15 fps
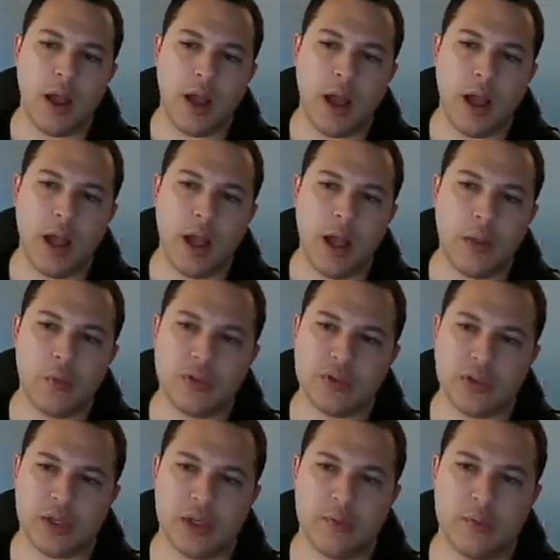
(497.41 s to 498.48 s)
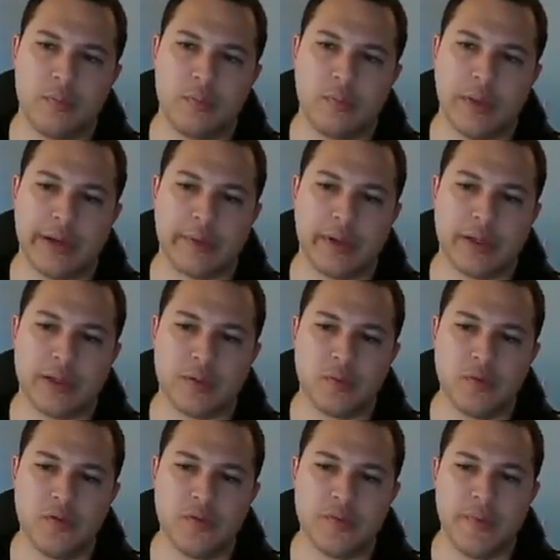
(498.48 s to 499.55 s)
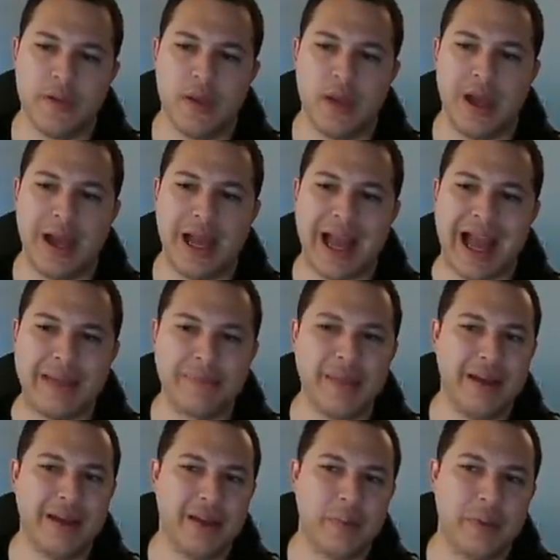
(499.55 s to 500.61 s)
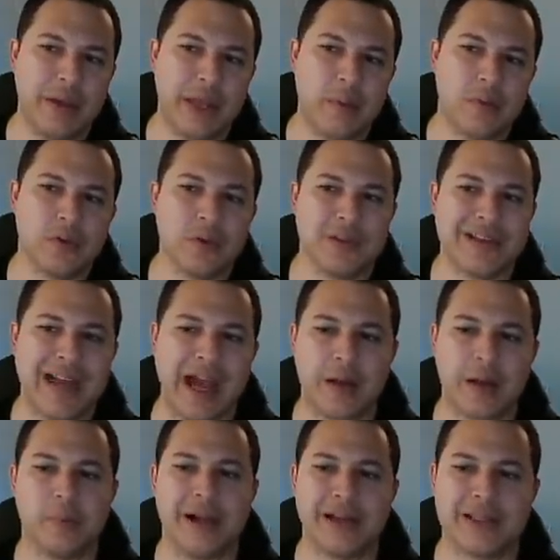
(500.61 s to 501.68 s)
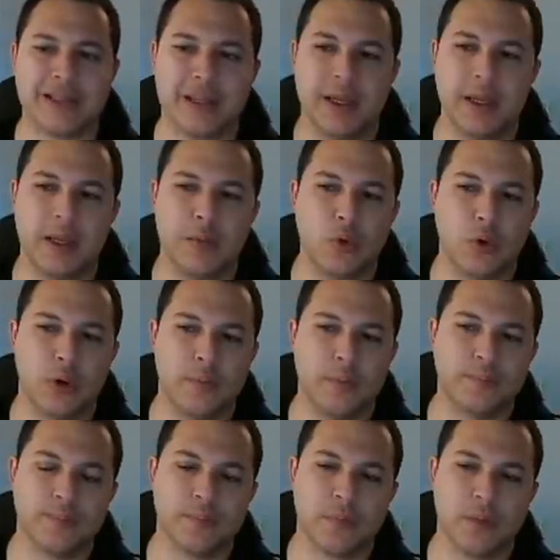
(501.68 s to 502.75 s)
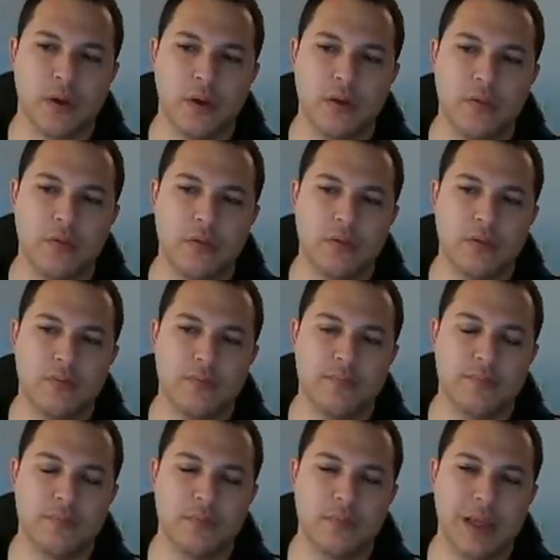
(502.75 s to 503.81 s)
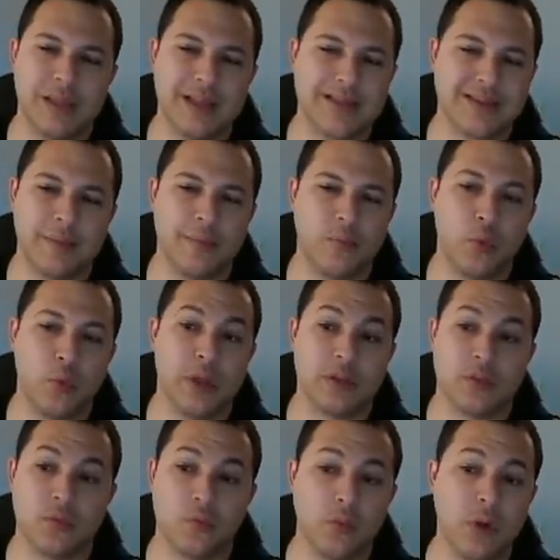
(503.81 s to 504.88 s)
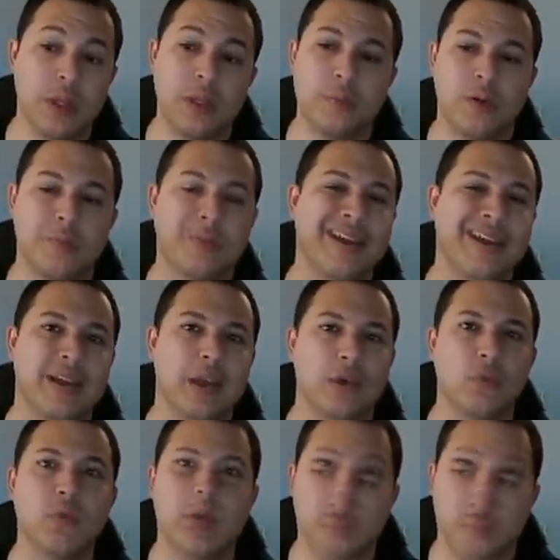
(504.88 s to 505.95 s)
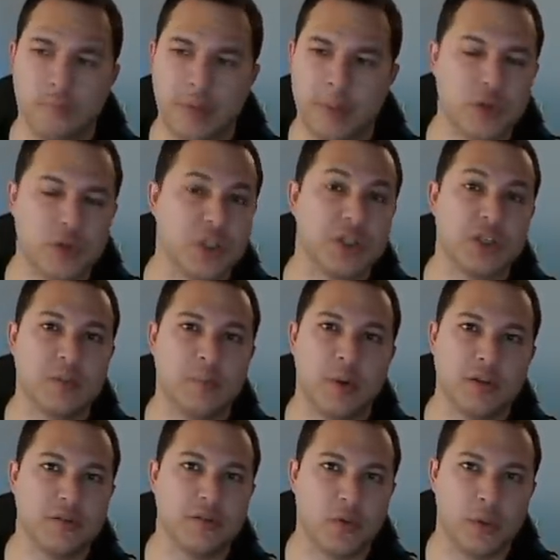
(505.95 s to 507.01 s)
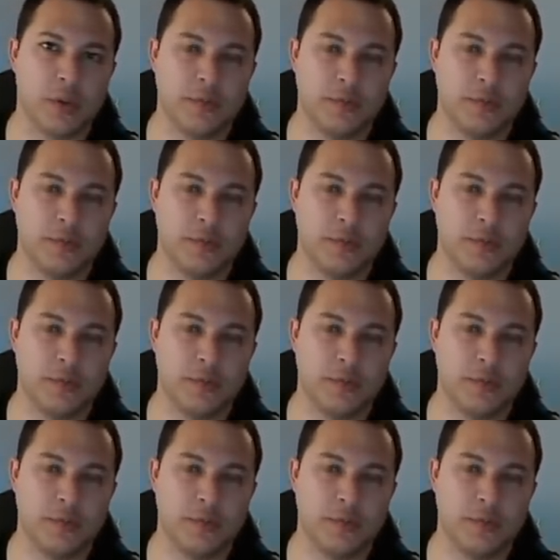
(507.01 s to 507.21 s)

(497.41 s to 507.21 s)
uh, we'll say black makes some moves, I'm not going to be able to attack black's king anymore unless I'm willing to really put my king at risk by pushing these pawns forward.